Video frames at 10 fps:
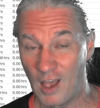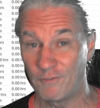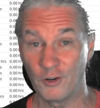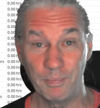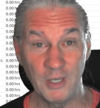
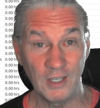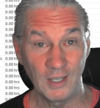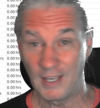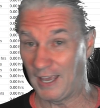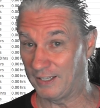For me,
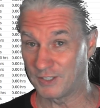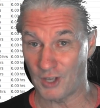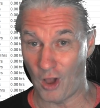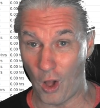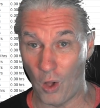it's
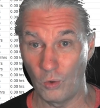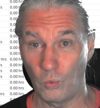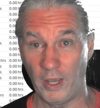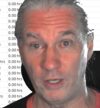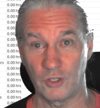
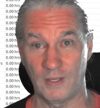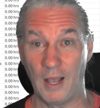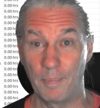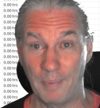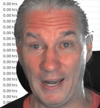always
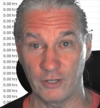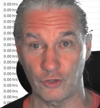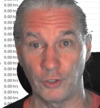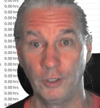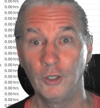a
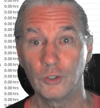pleasure